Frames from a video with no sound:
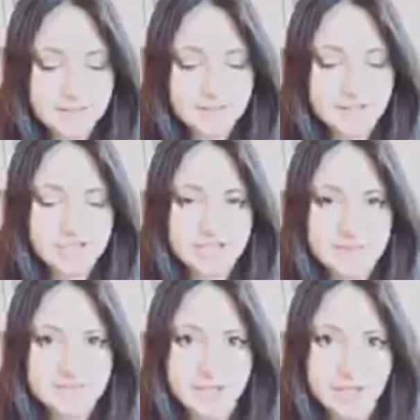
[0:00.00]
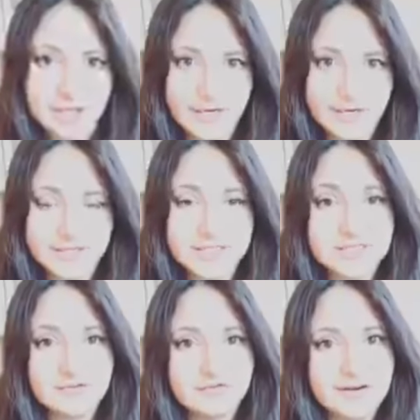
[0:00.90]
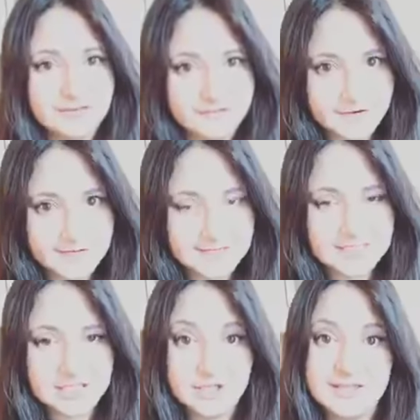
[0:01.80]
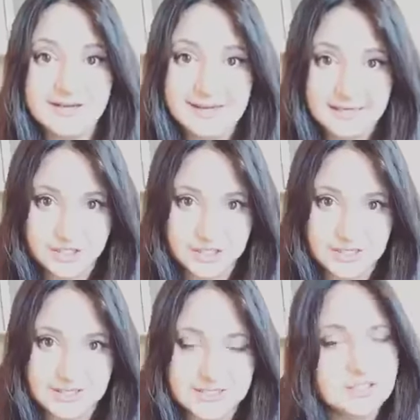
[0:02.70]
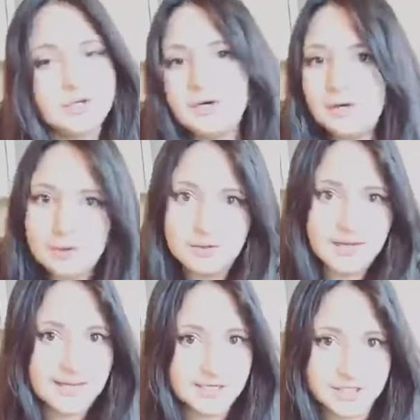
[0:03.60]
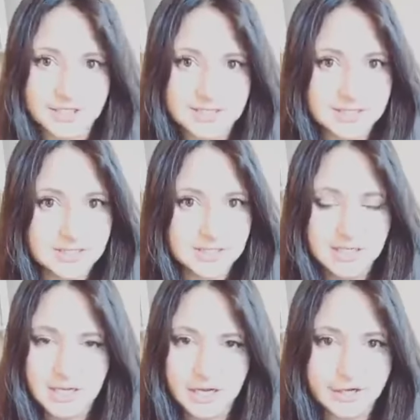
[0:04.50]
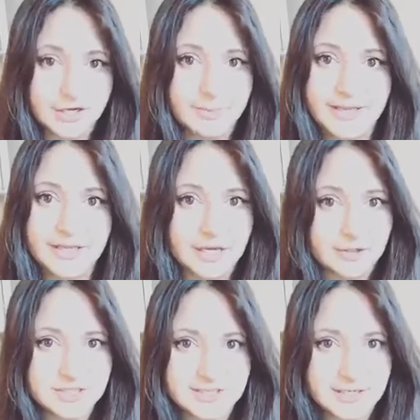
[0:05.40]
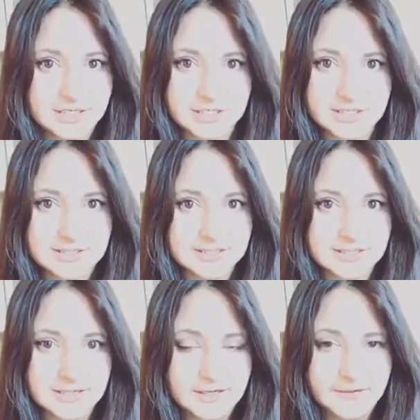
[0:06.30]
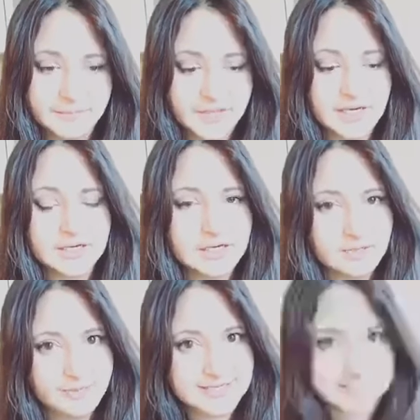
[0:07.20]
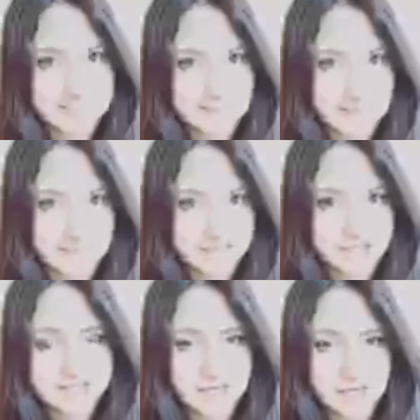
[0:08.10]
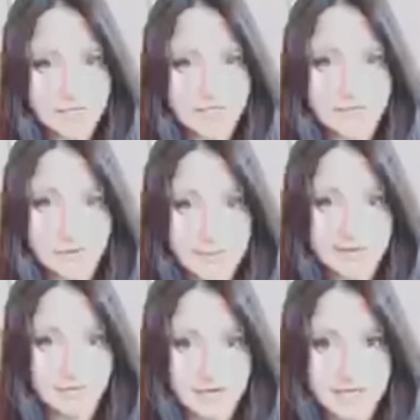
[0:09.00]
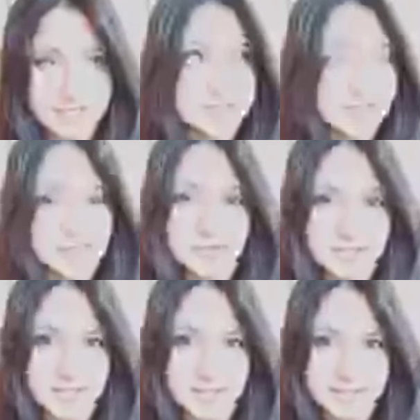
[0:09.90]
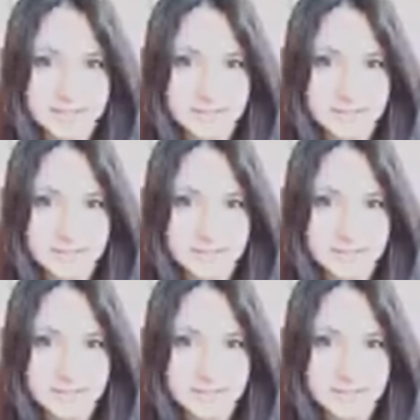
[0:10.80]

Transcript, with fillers: The sheep and the goats is a reference to the nations. Not all nations are going to be goat nations. There are going to be some nations that are going to remain righteous in God's eyes.